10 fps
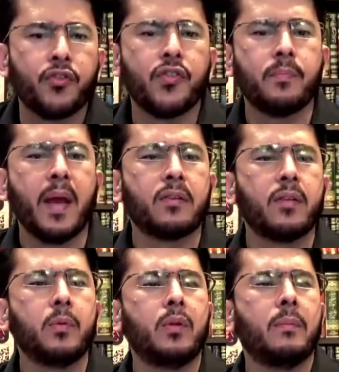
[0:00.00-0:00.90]

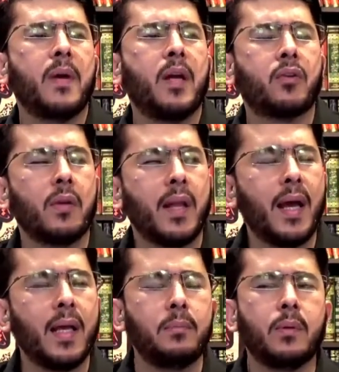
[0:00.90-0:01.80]
respectable and
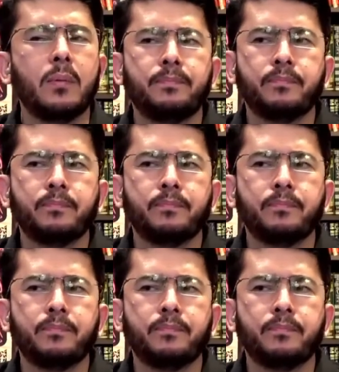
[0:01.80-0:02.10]
reliable